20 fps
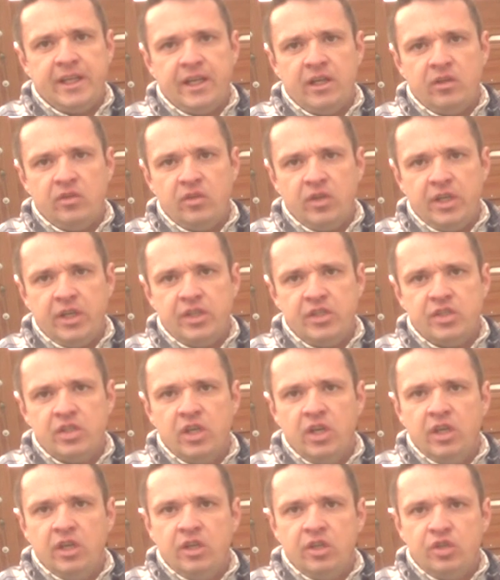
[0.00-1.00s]
that range
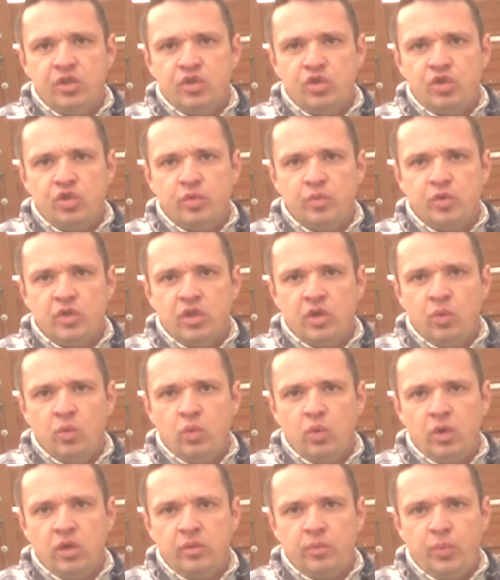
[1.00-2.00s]
consumes
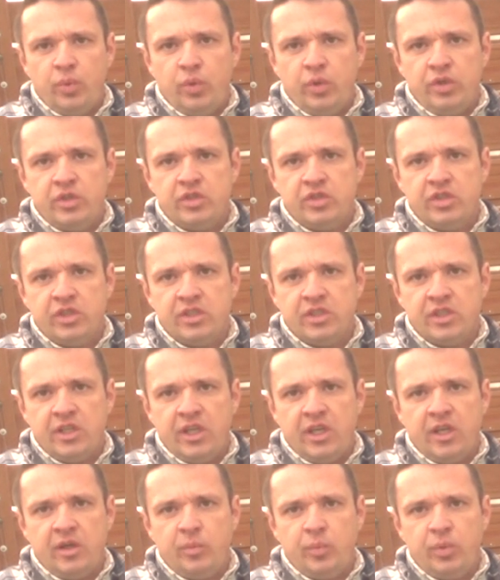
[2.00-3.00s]

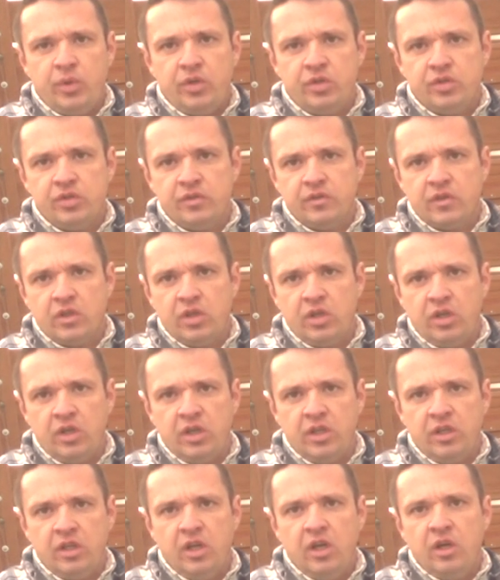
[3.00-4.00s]
1.6 amperes of
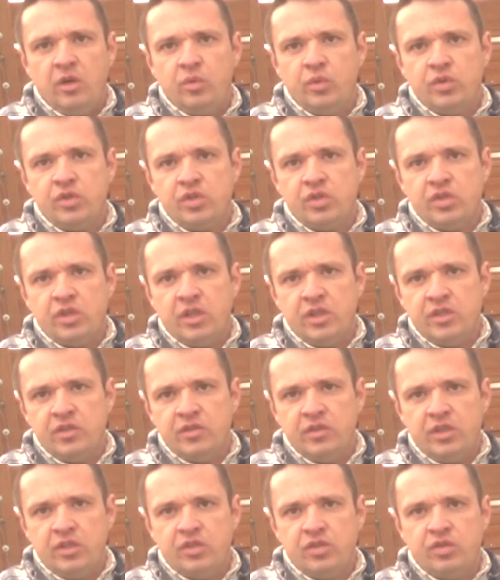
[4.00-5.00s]
current, which
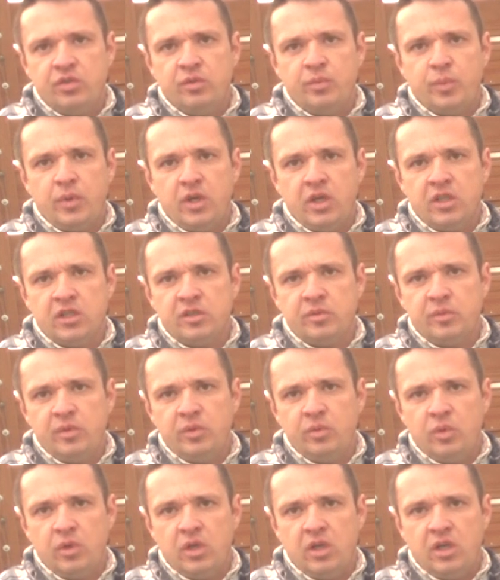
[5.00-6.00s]
translates to
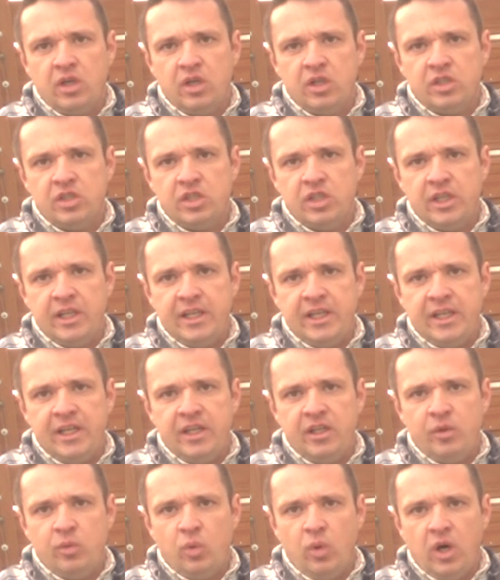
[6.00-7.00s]
approximately
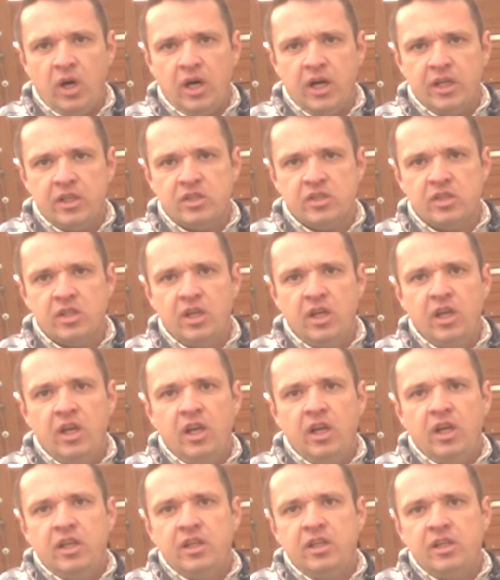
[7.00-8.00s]
180 watts.
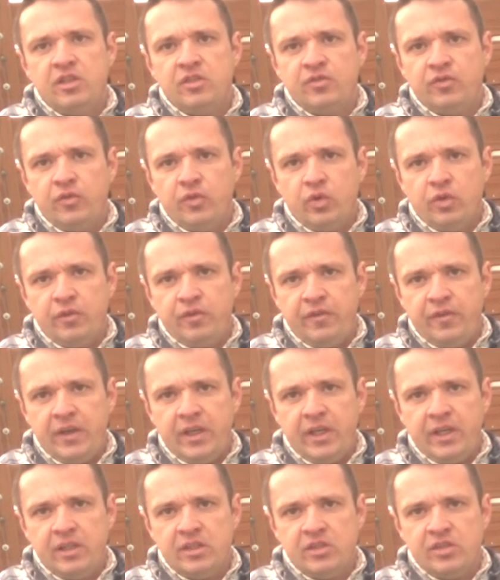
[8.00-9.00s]
These four
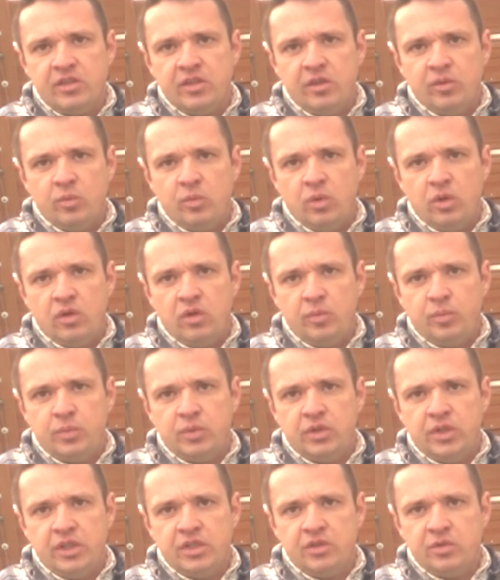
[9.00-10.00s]
fans that were
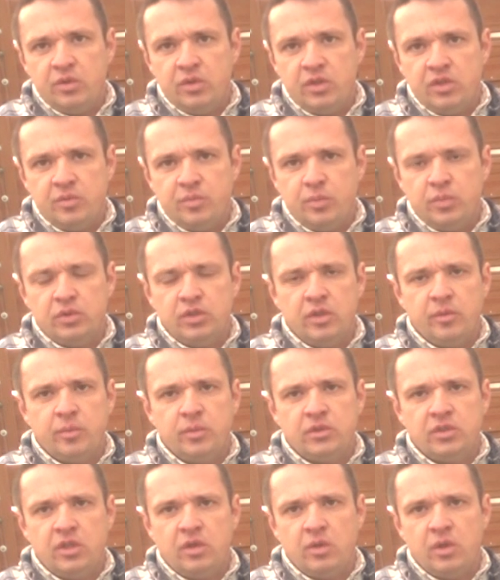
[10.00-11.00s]
replaced with this
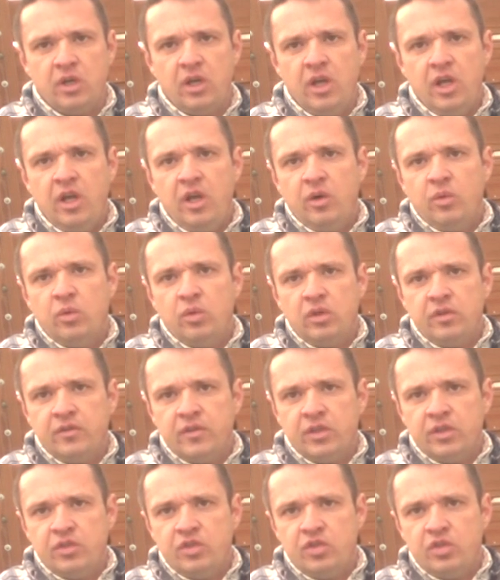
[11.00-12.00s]
blower would
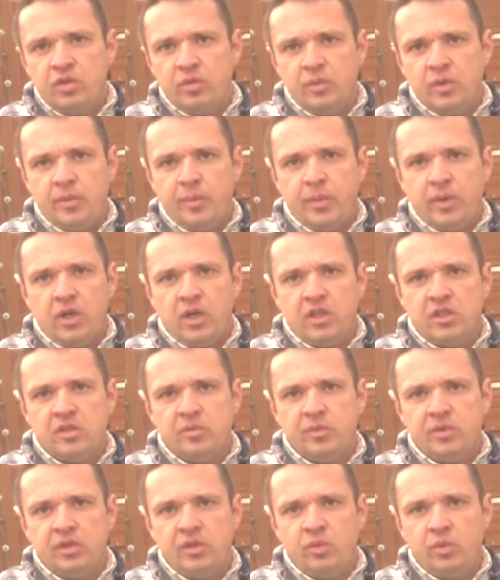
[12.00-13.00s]
have consumed
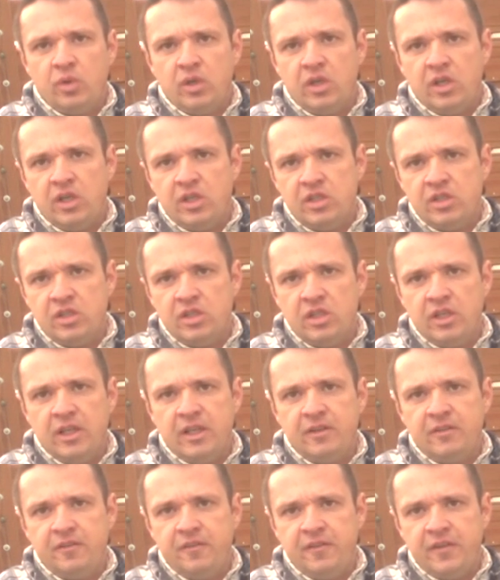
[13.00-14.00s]
approximately
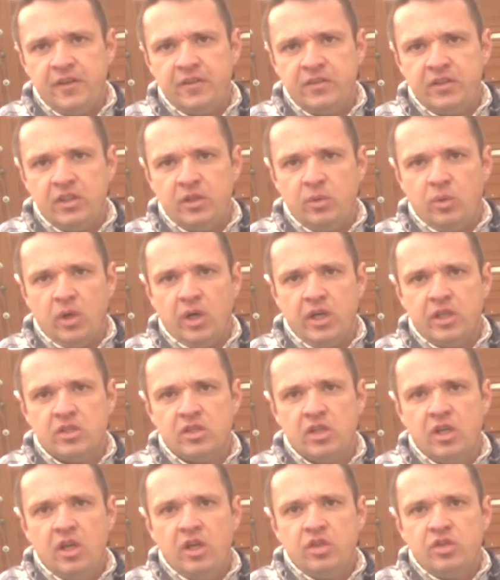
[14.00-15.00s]
150
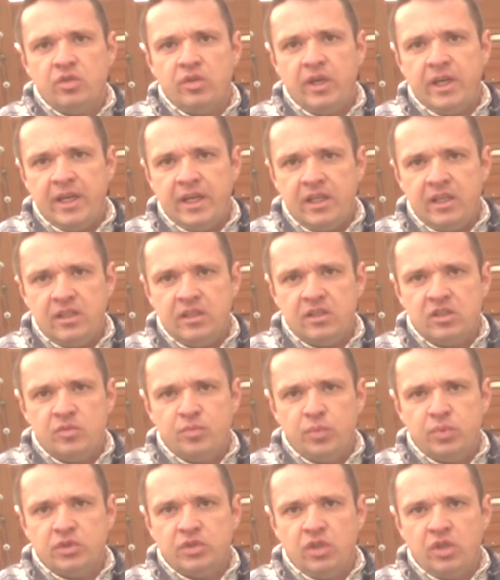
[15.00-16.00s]
watts. So adding this
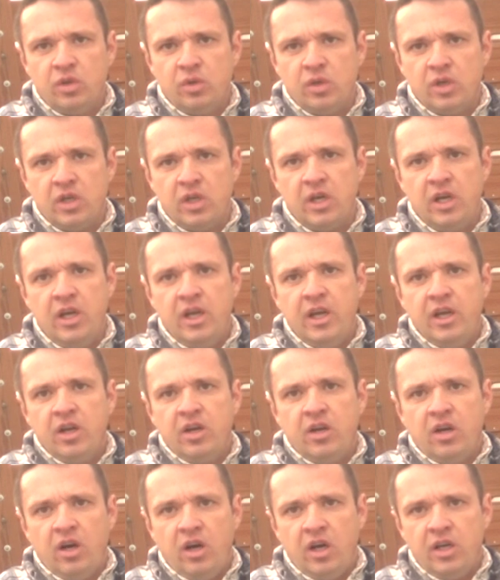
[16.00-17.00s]
blower
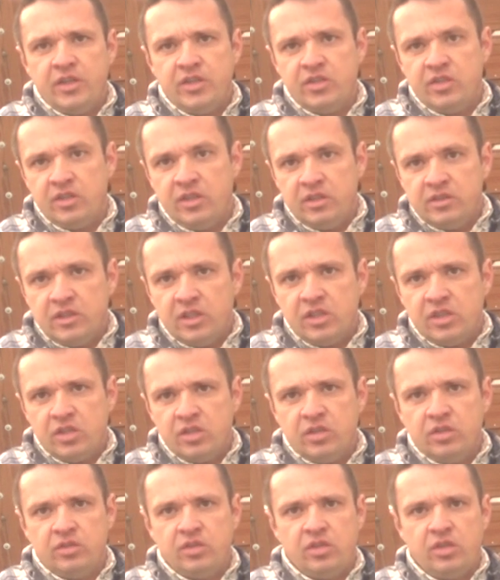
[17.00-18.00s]
costs in
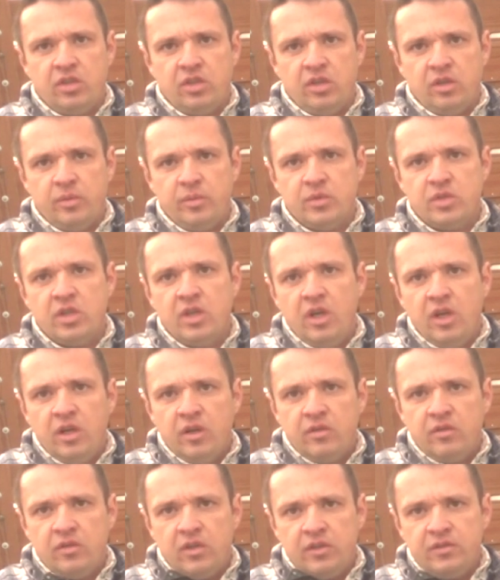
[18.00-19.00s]
electrical terms
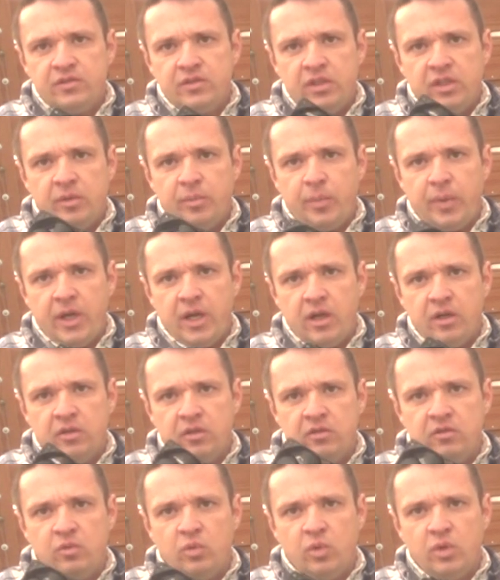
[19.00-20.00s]
roughly the
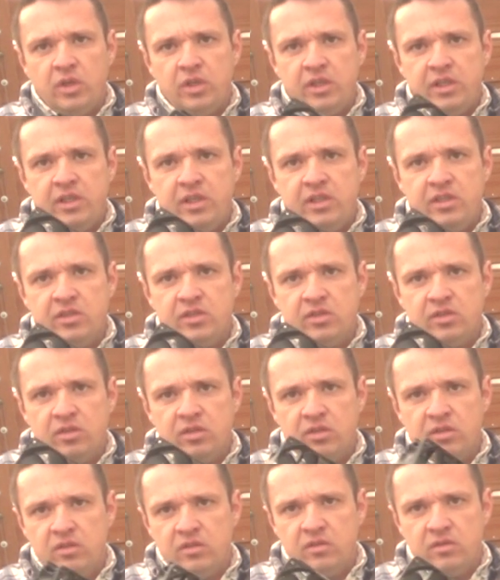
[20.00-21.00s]
power of one of these
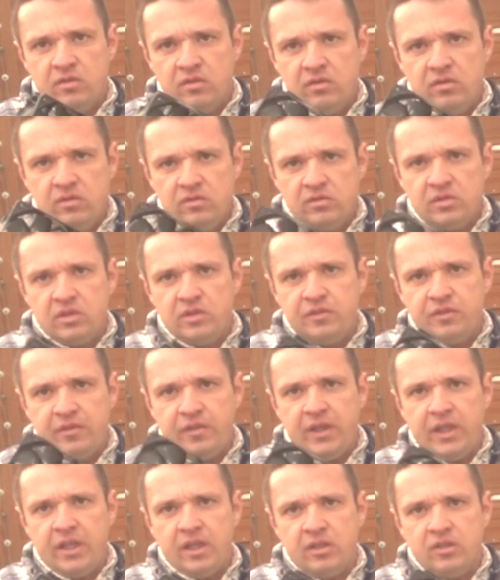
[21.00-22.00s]
uh, little
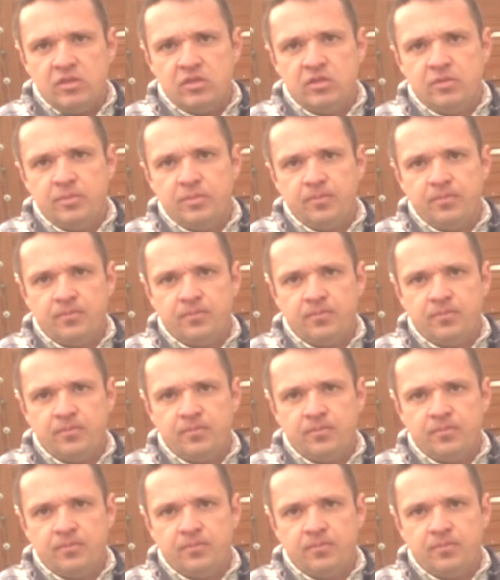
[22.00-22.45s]
fans.